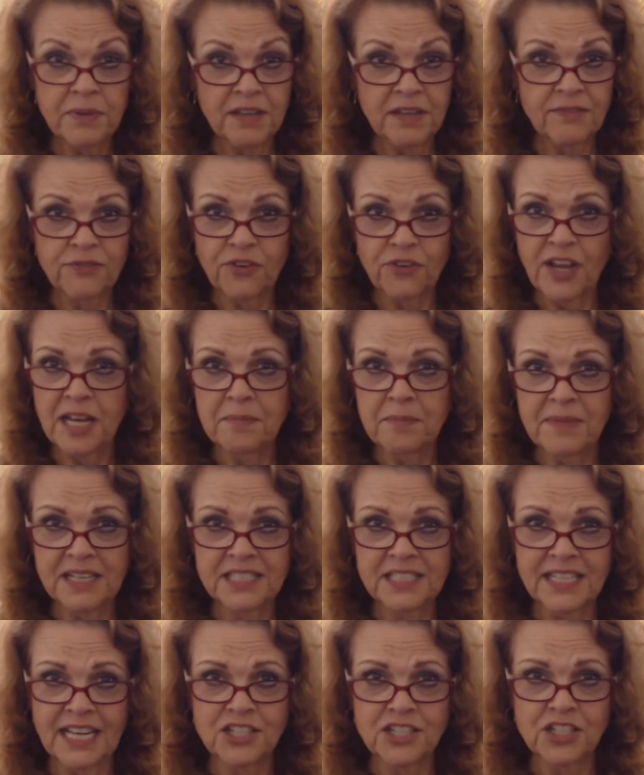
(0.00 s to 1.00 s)
afraid, my
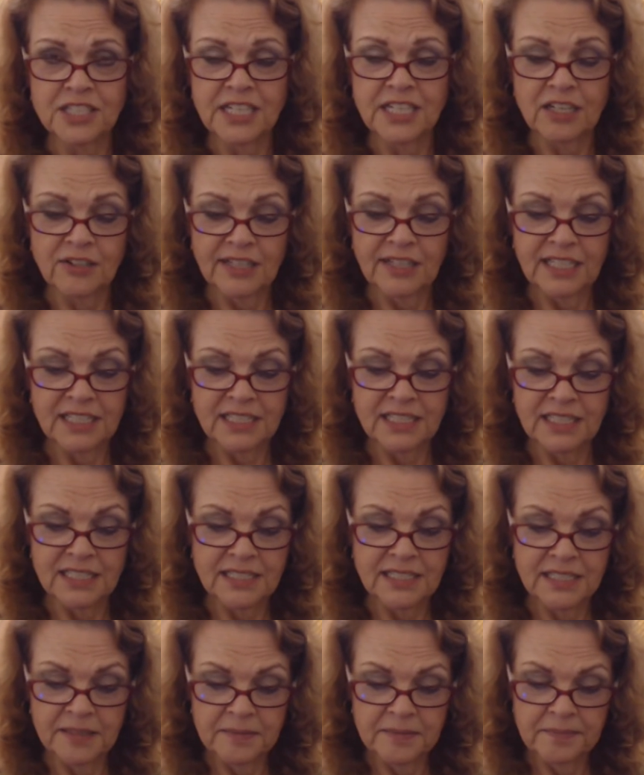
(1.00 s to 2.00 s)
Sagittariuses.